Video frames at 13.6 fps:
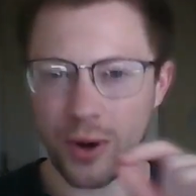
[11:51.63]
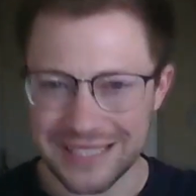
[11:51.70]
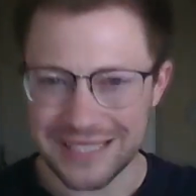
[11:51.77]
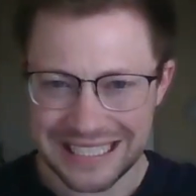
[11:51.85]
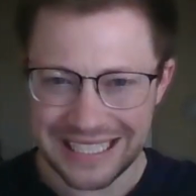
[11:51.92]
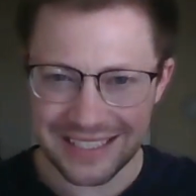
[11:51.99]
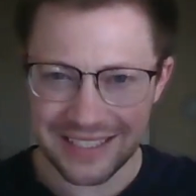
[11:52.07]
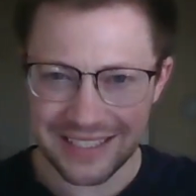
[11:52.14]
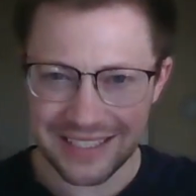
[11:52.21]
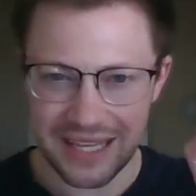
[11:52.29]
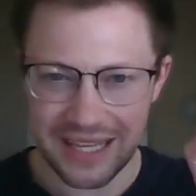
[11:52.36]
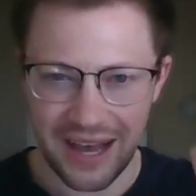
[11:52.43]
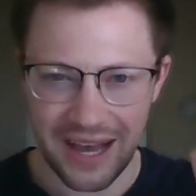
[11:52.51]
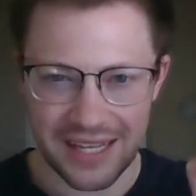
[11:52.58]
to get a result
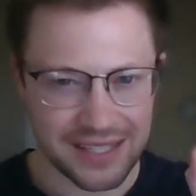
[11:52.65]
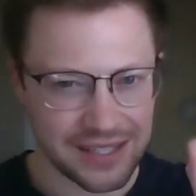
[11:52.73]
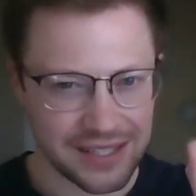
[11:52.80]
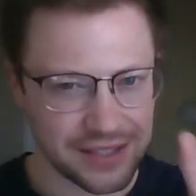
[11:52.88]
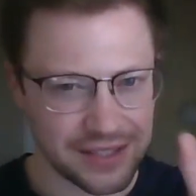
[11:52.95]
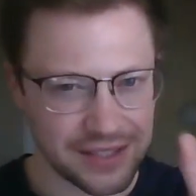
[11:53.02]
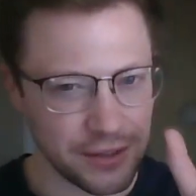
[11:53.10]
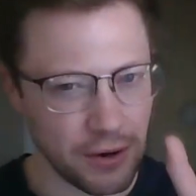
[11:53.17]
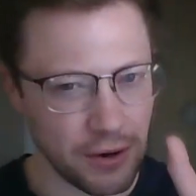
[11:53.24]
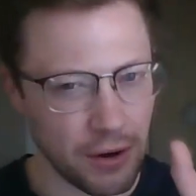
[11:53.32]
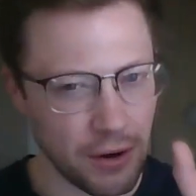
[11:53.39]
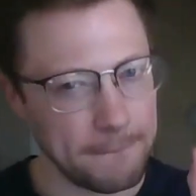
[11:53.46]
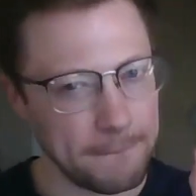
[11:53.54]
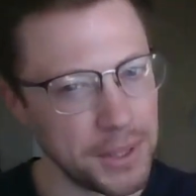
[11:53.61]
immediately.
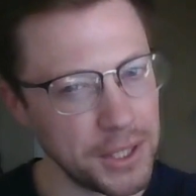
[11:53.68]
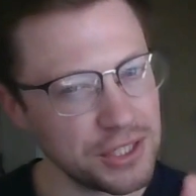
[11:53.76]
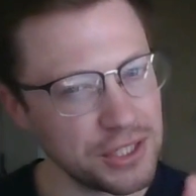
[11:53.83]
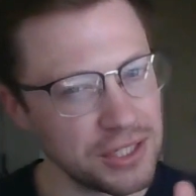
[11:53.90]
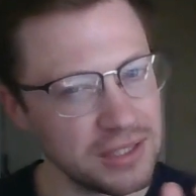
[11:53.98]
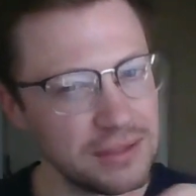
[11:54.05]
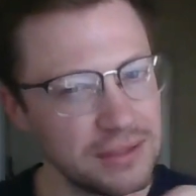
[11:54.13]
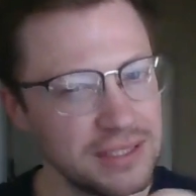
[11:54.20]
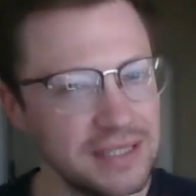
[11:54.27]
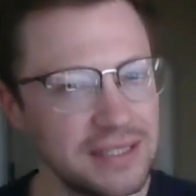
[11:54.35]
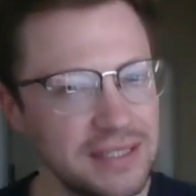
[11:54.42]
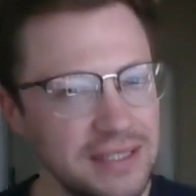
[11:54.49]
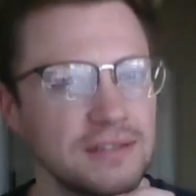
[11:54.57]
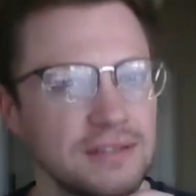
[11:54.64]

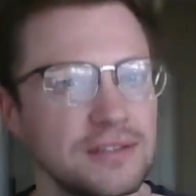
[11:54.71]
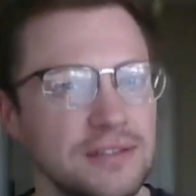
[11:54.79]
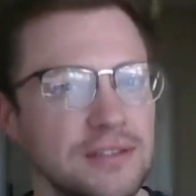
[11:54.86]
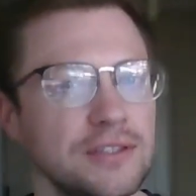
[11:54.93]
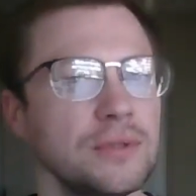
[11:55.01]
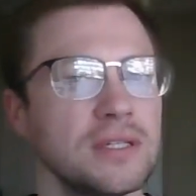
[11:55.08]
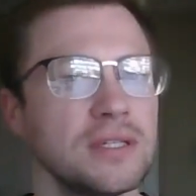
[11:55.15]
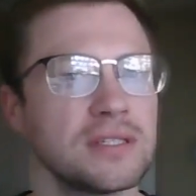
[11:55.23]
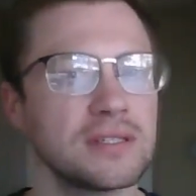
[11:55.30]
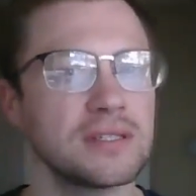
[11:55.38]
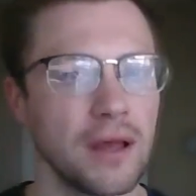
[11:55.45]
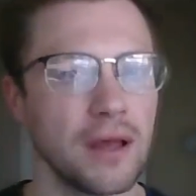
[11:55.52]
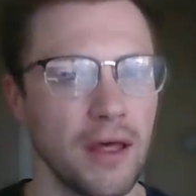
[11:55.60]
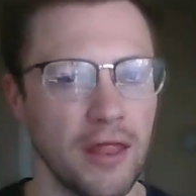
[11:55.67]
At the end of
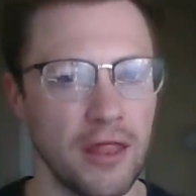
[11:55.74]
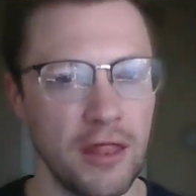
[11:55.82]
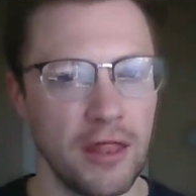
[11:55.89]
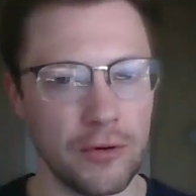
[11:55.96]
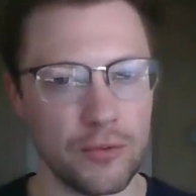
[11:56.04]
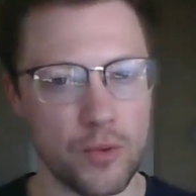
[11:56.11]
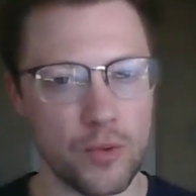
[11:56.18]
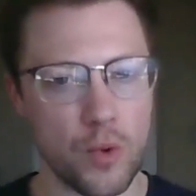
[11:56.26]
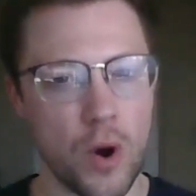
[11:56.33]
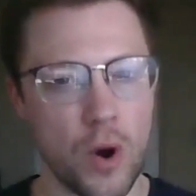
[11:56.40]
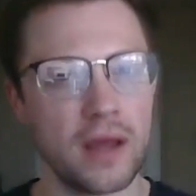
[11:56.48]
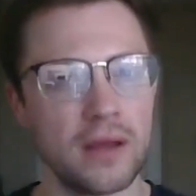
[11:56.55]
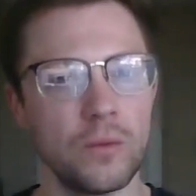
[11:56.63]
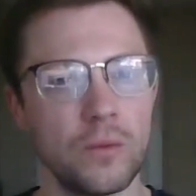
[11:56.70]
the day, we got two
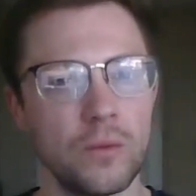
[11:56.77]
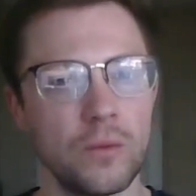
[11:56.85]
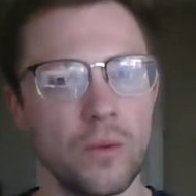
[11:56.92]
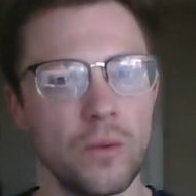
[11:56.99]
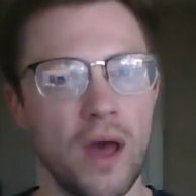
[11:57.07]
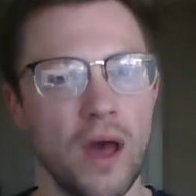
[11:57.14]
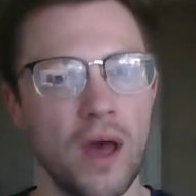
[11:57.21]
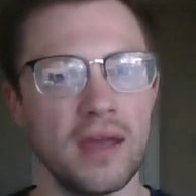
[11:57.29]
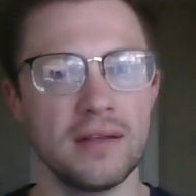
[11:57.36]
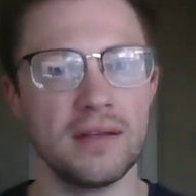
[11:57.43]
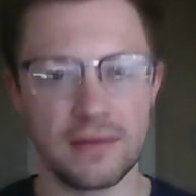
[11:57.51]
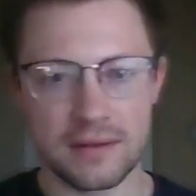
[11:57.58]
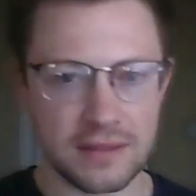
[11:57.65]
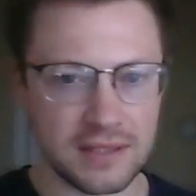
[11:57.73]
results. We have a
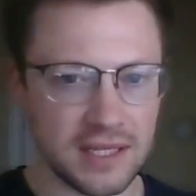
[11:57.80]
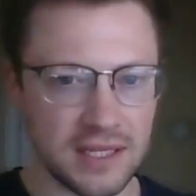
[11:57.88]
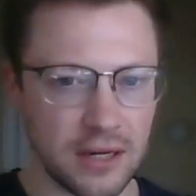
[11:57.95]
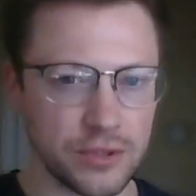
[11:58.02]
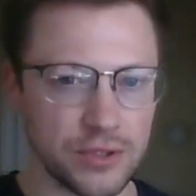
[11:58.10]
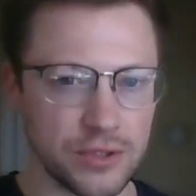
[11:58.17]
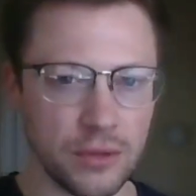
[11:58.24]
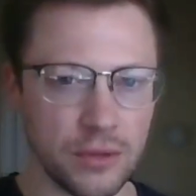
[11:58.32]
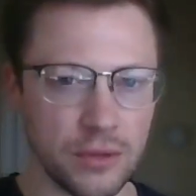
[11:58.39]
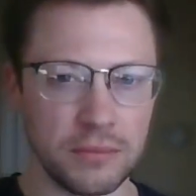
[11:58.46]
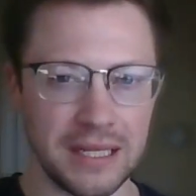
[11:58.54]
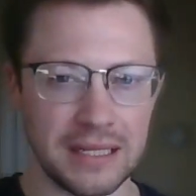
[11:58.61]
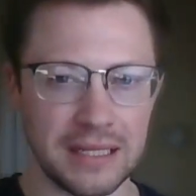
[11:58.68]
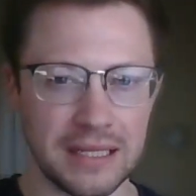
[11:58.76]
dedicated customer
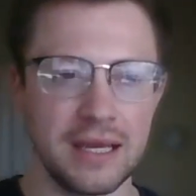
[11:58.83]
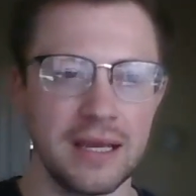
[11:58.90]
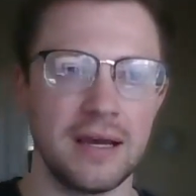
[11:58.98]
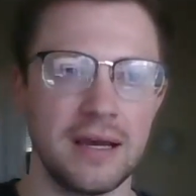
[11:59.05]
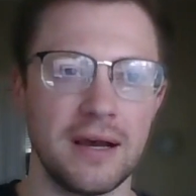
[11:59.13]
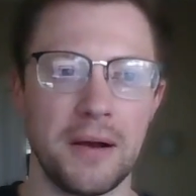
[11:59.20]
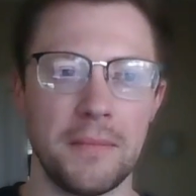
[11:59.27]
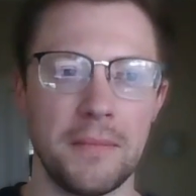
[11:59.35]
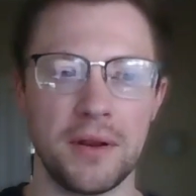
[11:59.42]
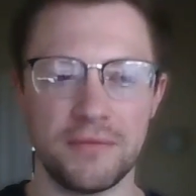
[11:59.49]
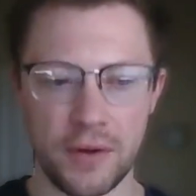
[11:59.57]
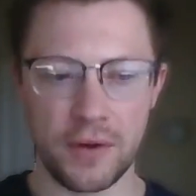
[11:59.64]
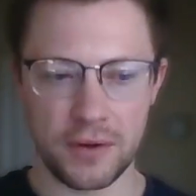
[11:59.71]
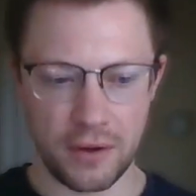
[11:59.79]
that now has a direct
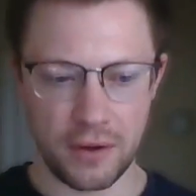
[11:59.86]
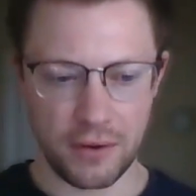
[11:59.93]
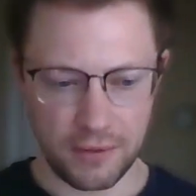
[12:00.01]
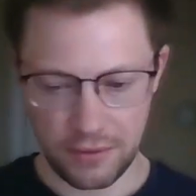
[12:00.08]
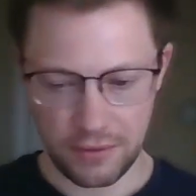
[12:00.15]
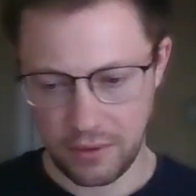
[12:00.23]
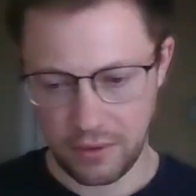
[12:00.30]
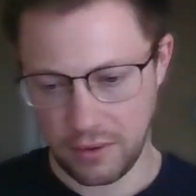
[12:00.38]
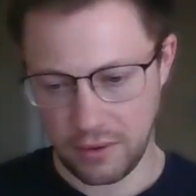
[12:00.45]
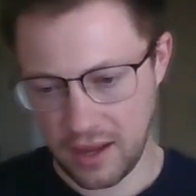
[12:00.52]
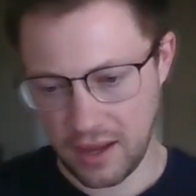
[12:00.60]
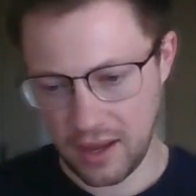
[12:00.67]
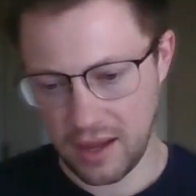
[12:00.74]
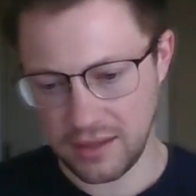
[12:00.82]
contact with the
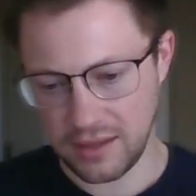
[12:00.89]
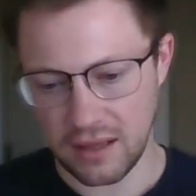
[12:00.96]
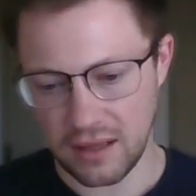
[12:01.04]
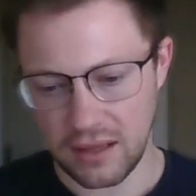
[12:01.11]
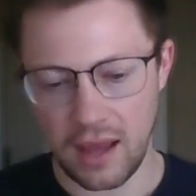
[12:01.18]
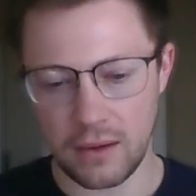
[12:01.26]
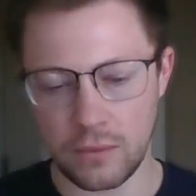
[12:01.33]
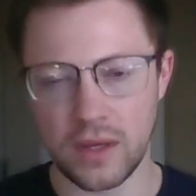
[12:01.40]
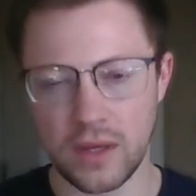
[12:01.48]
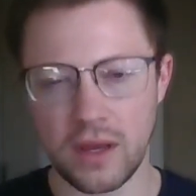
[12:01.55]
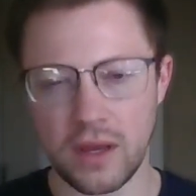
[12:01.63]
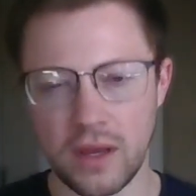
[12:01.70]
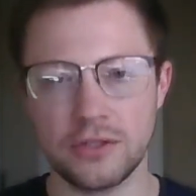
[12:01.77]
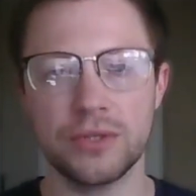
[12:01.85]
carrier, or he could be
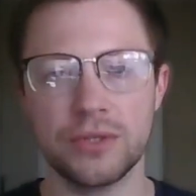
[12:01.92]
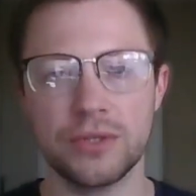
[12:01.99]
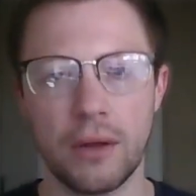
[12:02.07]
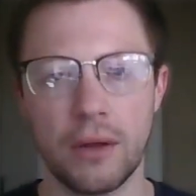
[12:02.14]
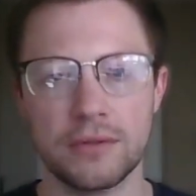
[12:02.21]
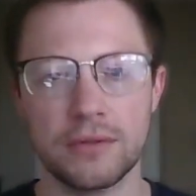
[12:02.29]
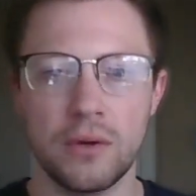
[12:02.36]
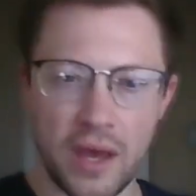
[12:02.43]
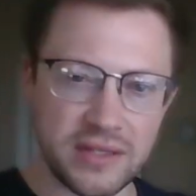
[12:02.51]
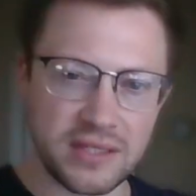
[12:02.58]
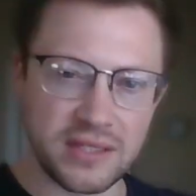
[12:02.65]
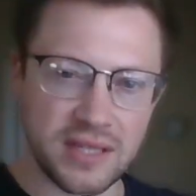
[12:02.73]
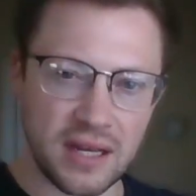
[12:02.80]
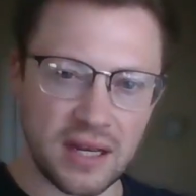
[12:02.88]
running loads
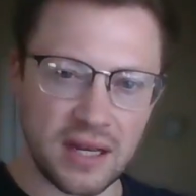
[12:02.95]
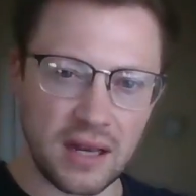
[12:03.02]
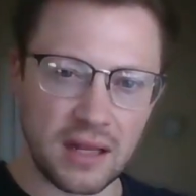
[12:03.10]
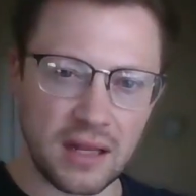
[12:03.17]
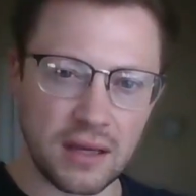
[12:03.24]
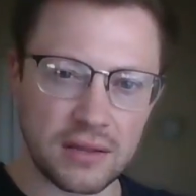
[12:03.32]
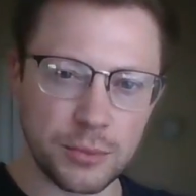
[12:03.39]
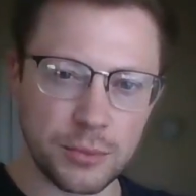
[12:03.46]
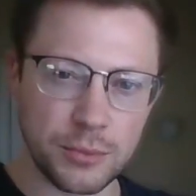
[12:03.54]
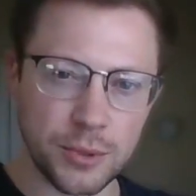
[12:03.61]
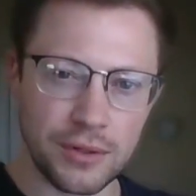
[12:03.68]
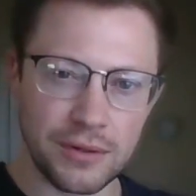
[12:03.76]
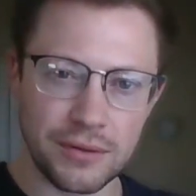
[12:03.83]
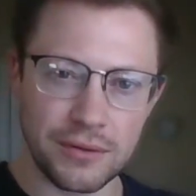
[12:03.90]
because now he has a relationship
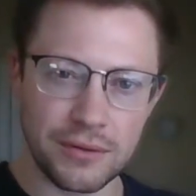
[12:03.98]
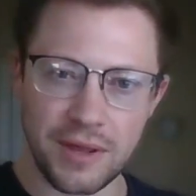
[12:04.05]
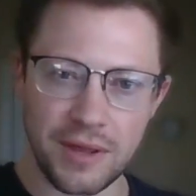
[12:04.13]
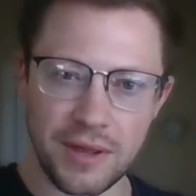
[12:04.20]
with them,